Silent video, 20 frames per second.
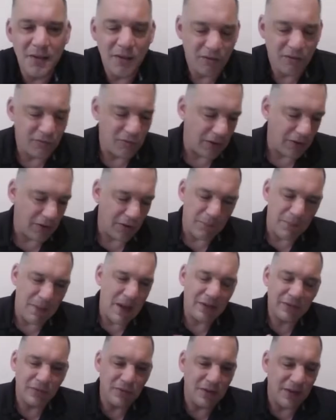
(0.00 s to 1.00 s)
So I go
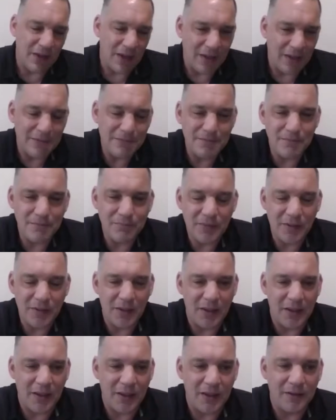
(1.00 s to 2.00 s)
back to the gate,
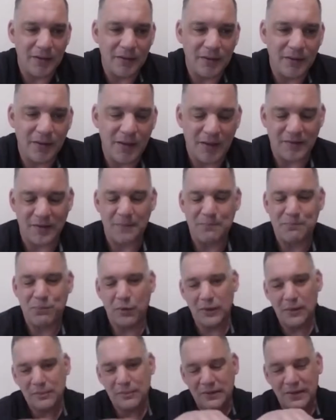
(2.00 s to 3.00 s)
and as I
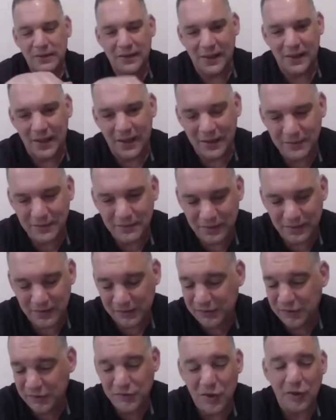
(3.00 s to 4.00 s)
pull up to the gate, and
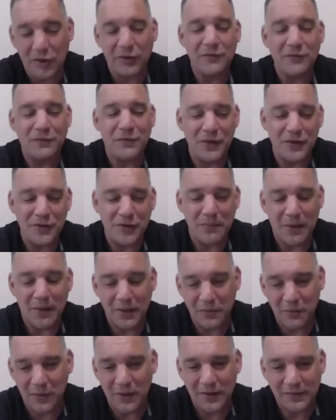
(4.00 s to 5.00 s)
this is all on video, by
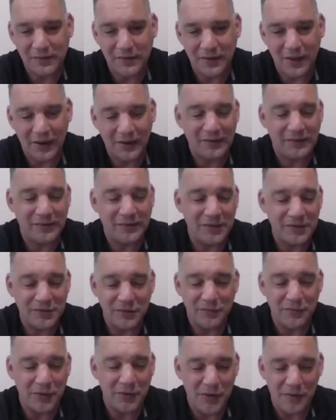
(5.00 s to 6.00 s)
the way, so I can send you
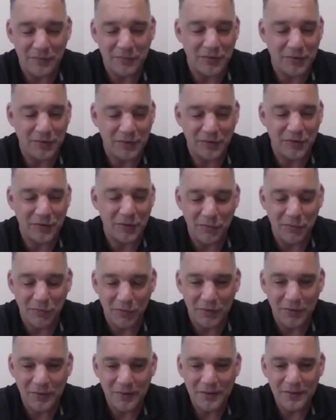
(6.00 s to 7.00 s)
the video after this is
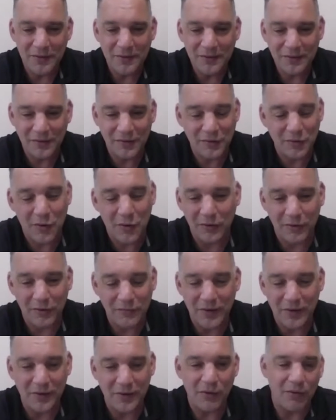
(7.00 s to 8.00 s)
over. This is all on
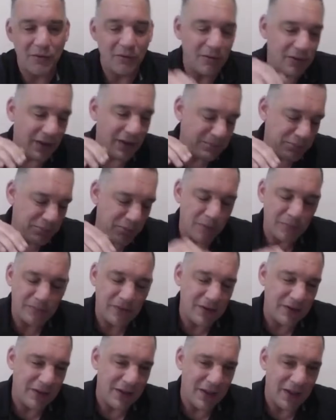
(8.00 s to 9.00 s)
video. I pull up
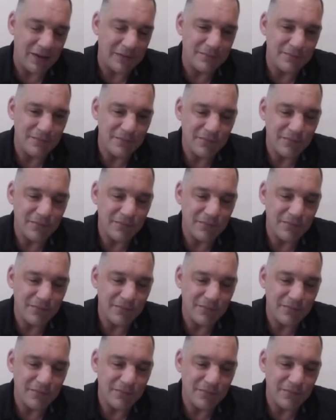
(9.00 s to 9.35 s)
to the gate.